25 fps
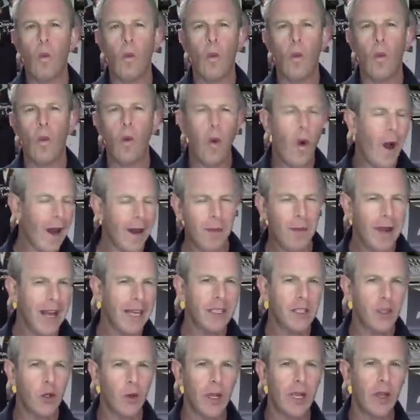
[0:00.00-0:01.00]
What am
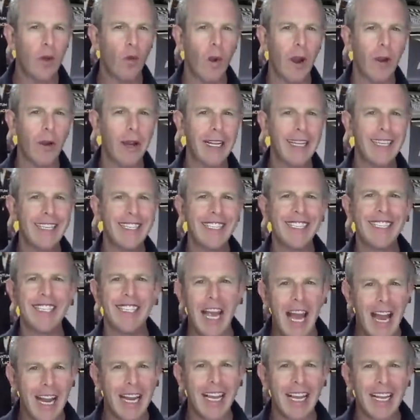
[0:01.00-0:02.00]
I doing wearing this
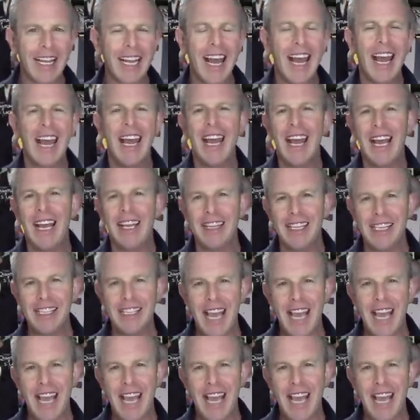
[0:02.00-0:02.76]
jacket and this